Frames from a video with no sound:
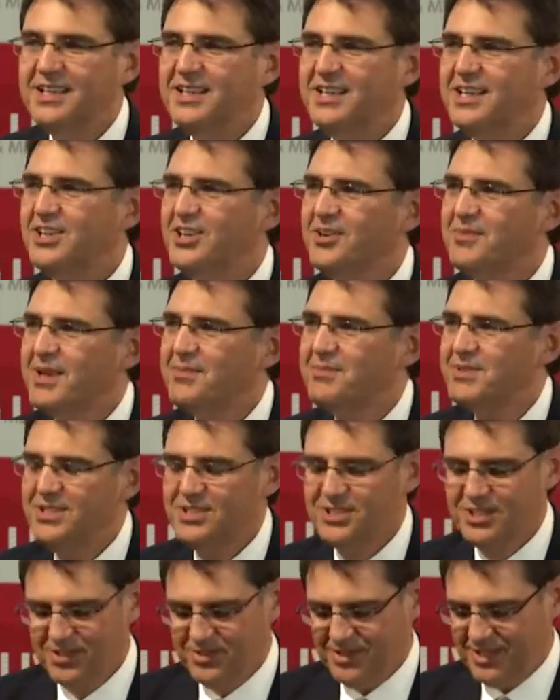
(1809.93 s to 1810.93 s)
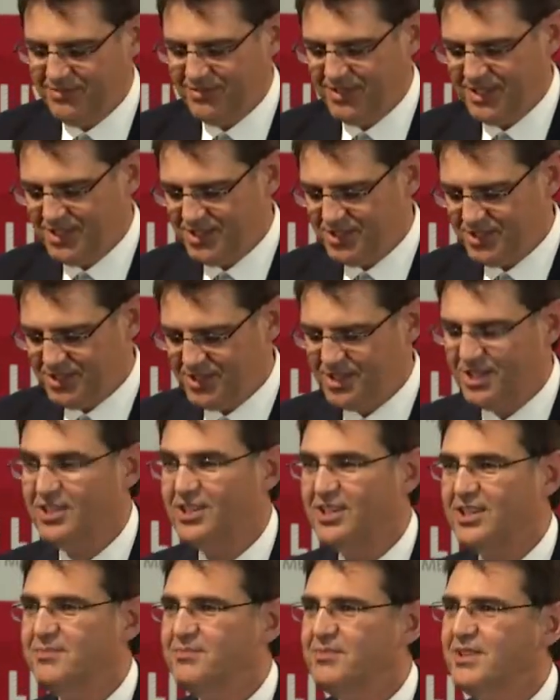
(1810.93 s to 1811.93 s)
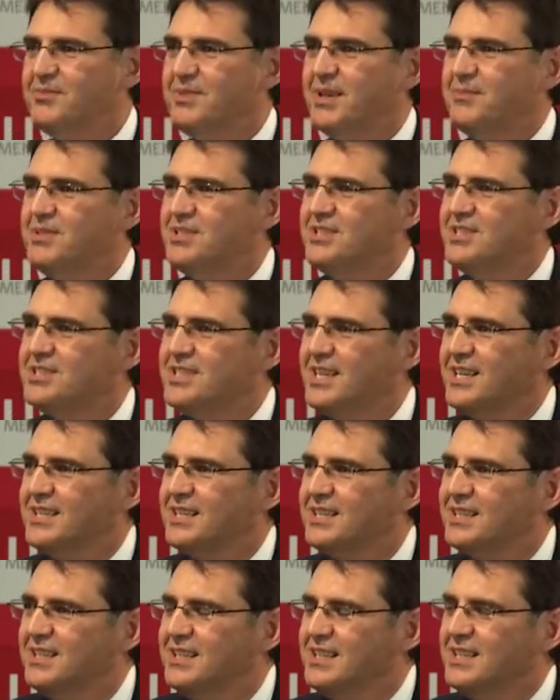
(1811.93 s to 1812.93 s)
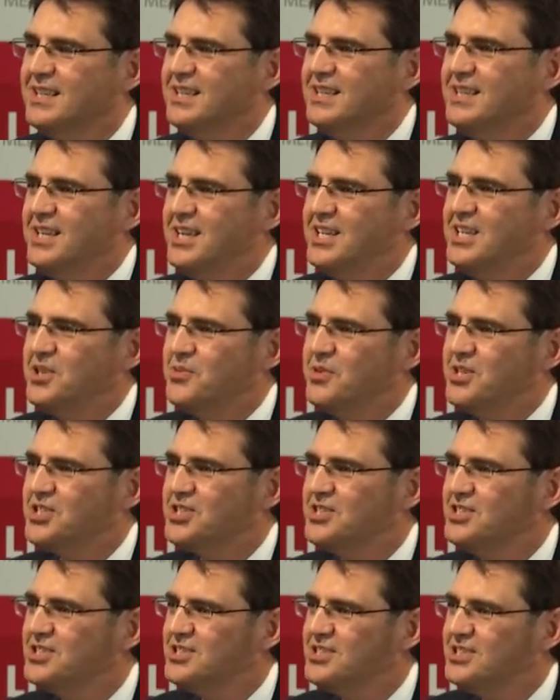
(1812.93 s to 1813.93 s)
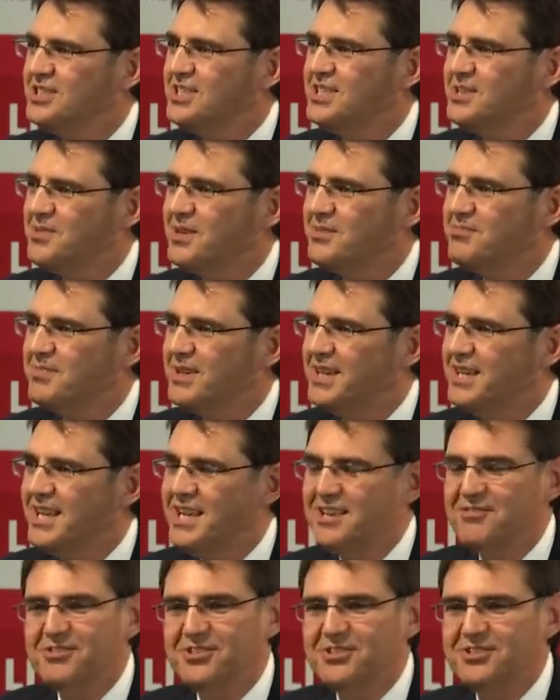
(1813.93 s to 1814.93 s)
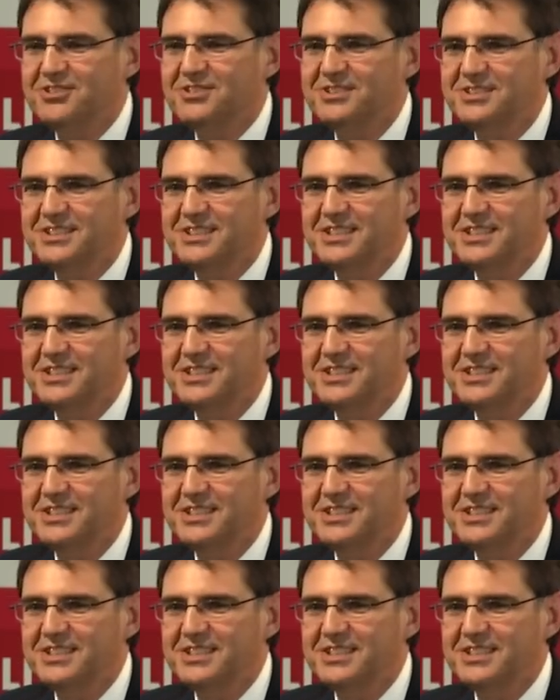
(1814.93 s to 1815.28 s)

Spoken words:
And I'm happy to, if there's time, I'm happy to take any questions that anyone may have on